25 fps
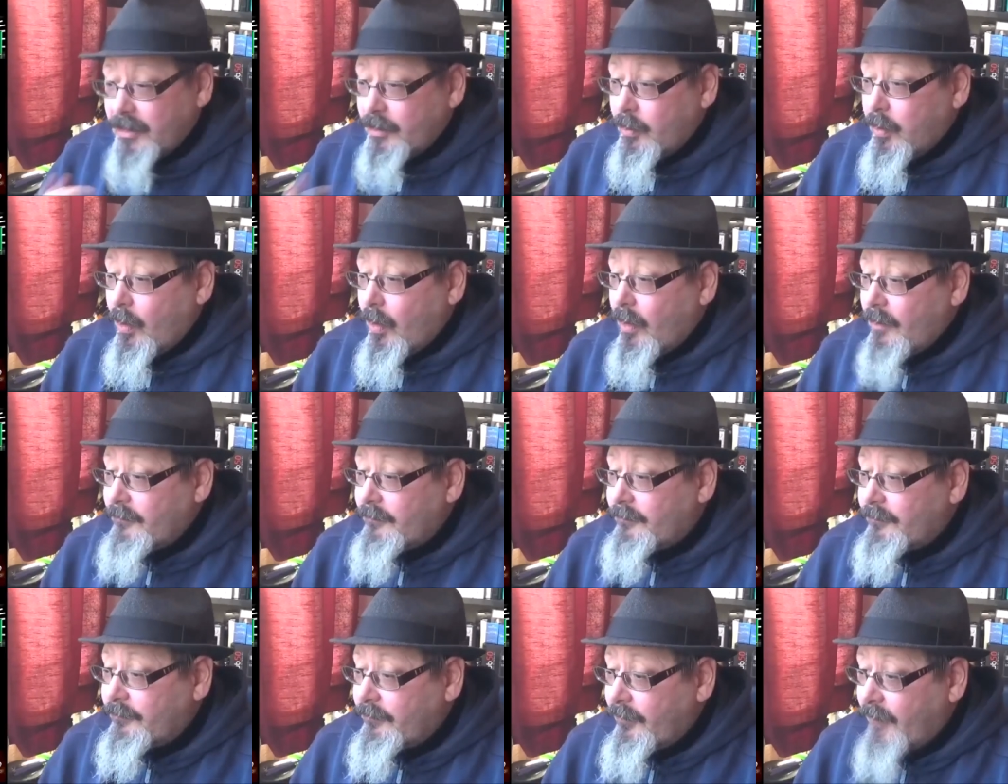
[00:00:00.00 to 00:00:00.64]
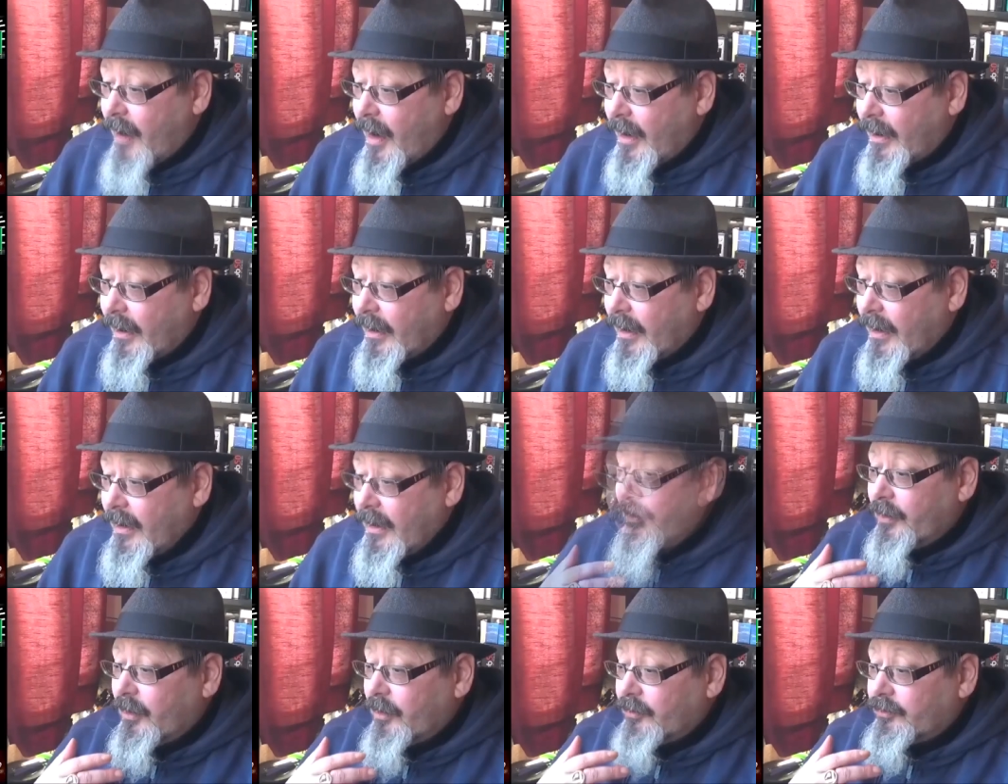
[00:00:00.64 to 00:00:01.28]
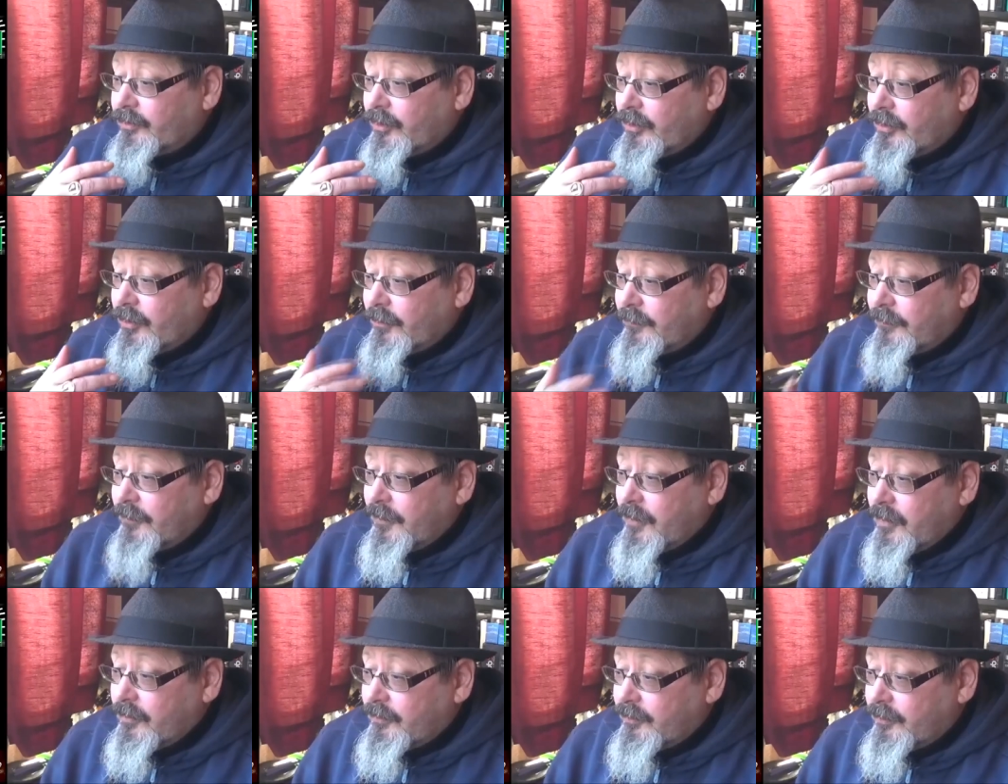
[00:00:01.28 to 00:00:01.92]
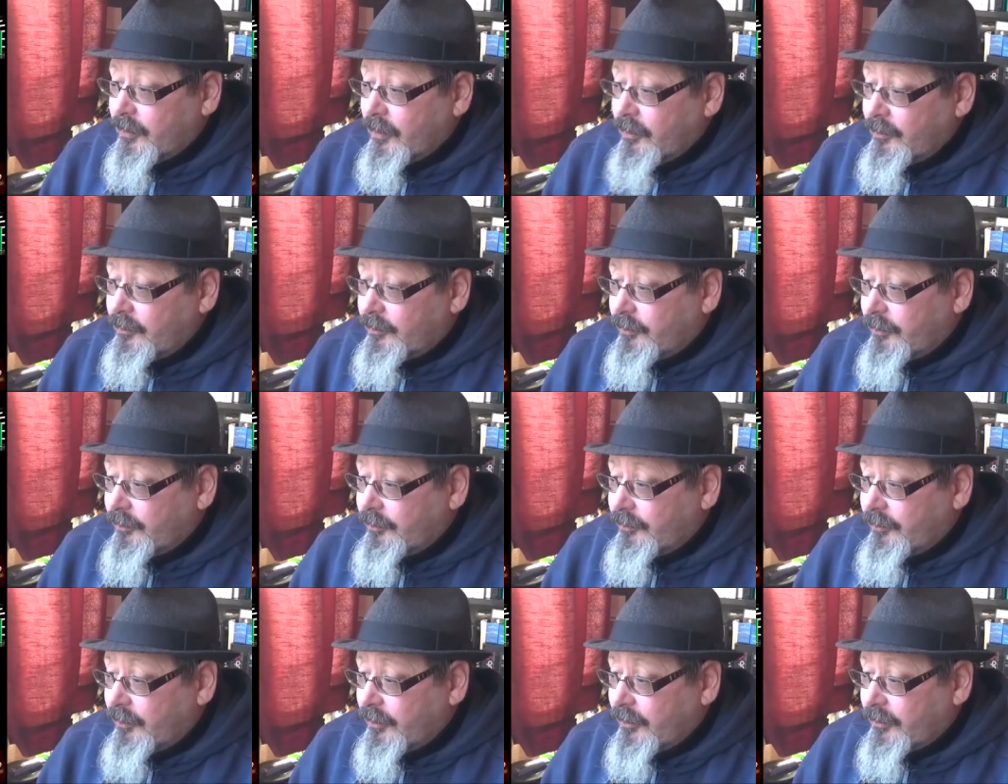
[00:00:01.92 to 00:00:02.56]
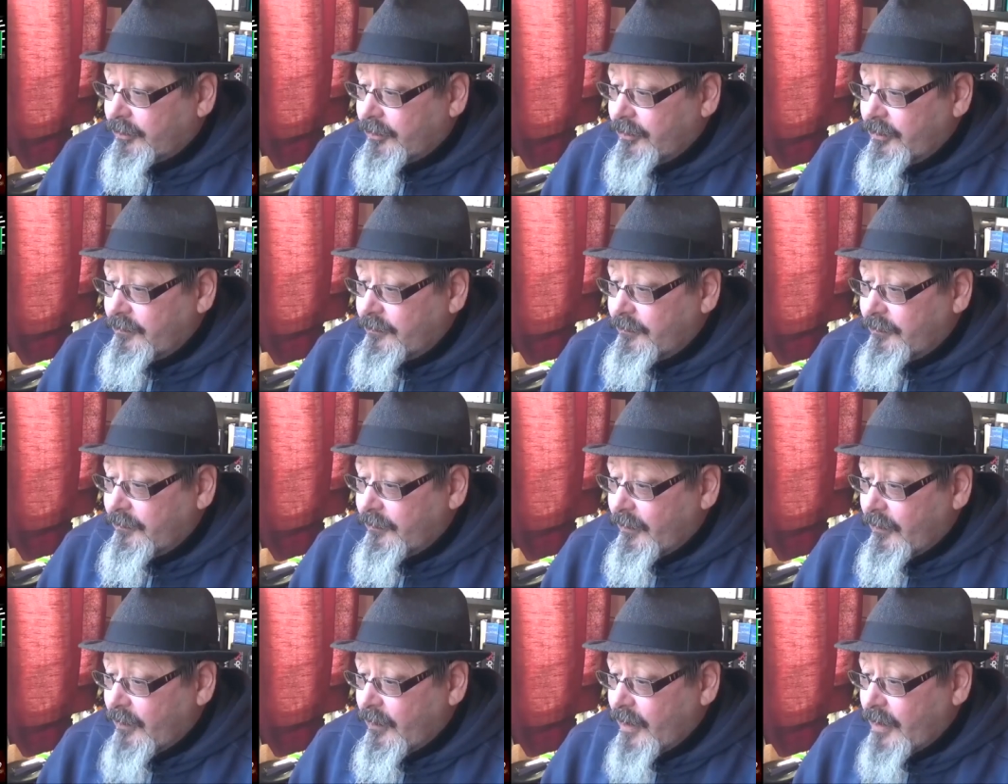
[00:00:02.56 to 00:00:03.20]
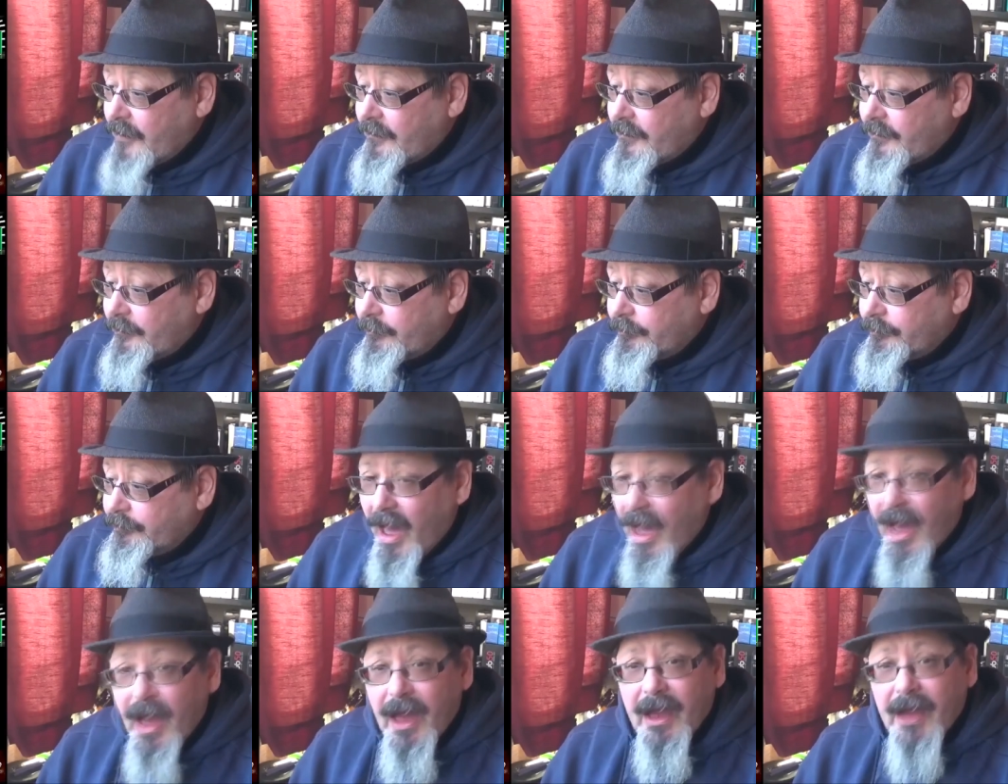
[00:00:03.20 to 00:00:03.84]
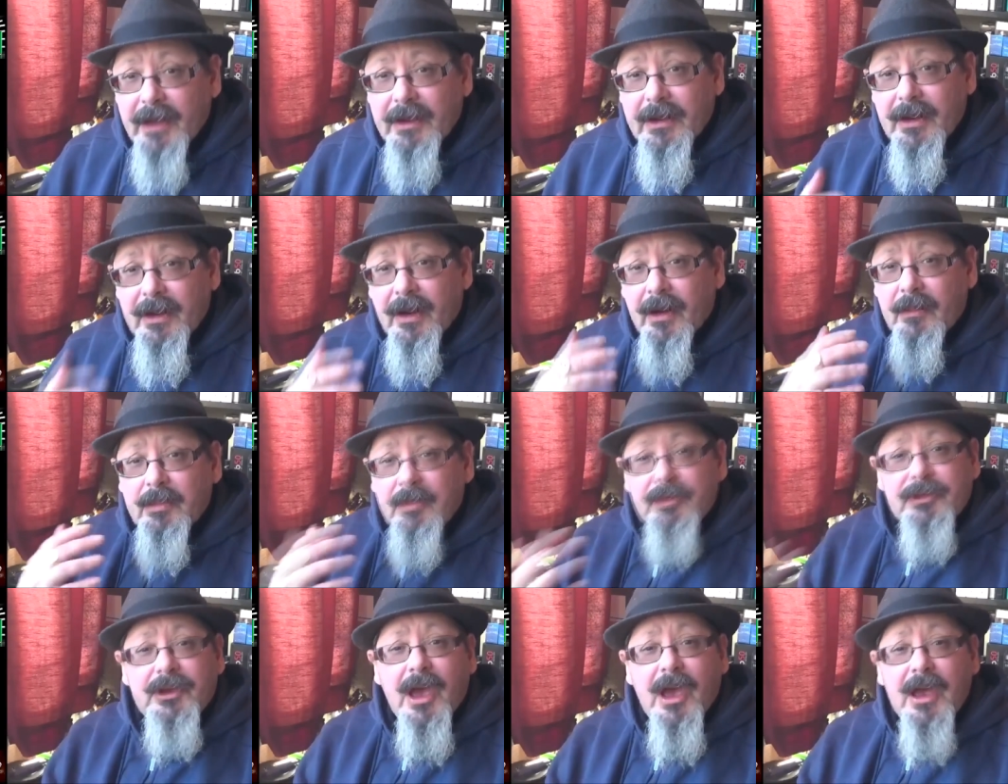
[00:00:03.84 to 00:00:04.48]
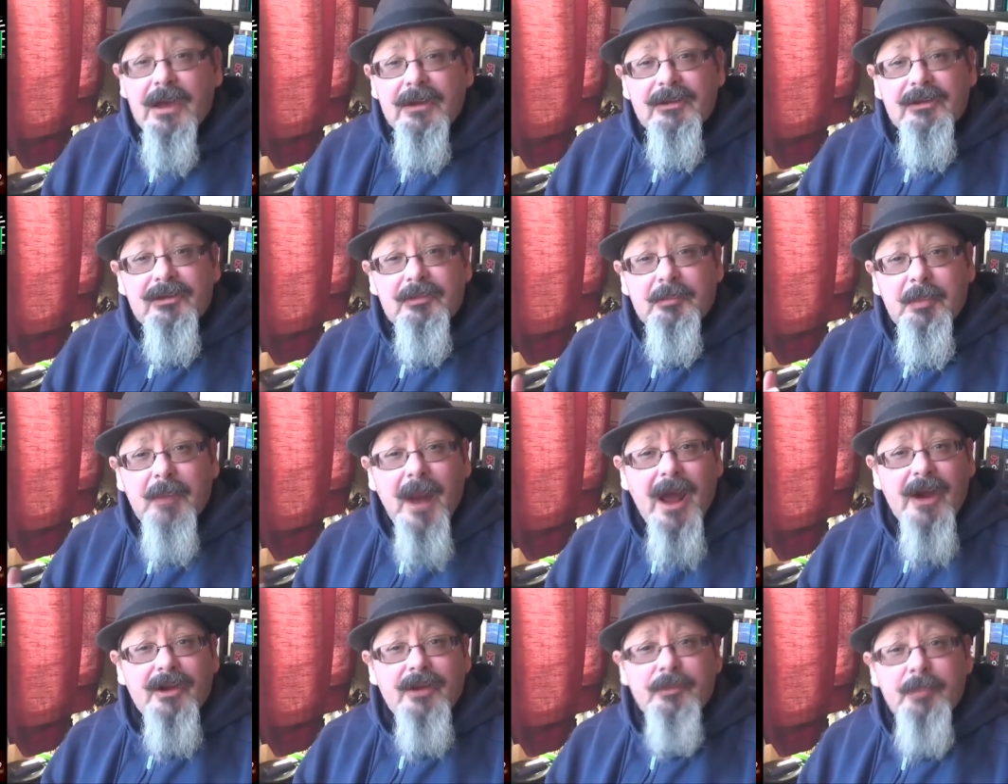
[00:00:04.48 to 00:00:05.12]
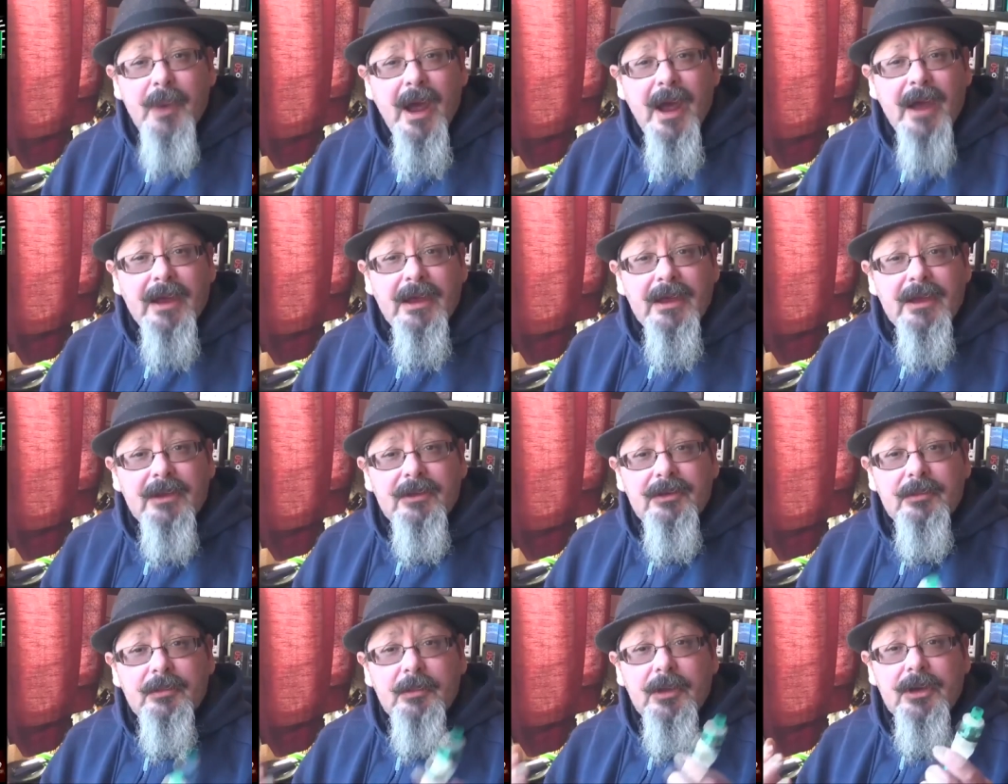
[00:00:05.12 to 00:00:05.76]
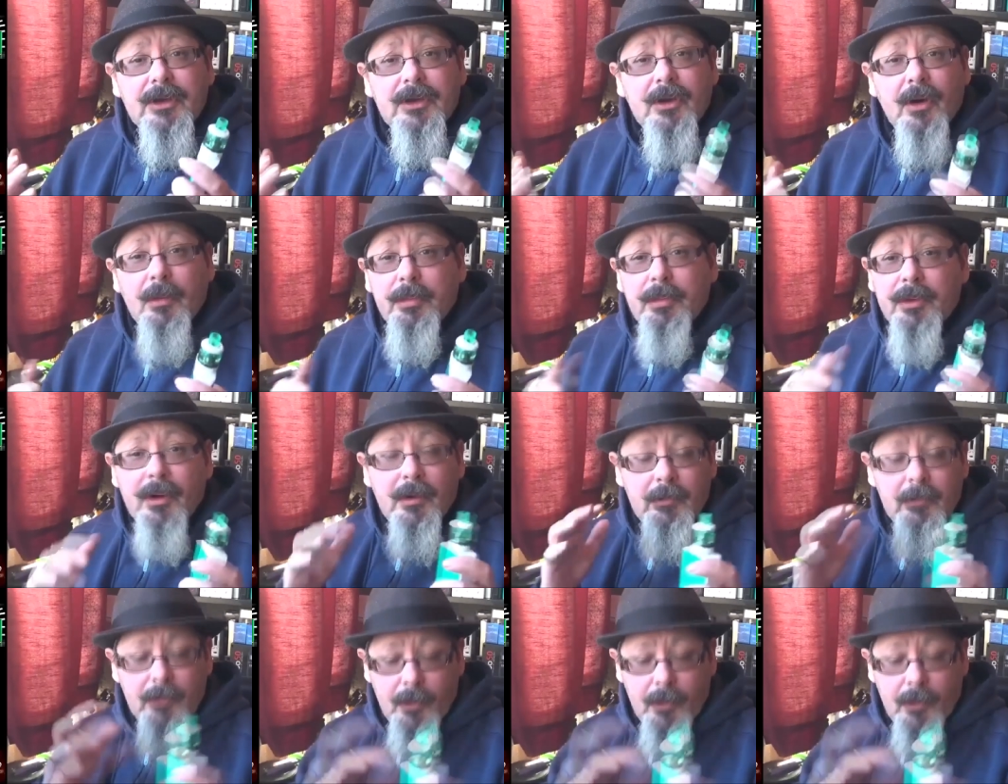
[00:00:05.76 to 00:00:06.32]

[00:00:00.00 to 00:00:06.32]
quite frank, I took a few toots at 65 and I was getting splashed back into my gob, and I'm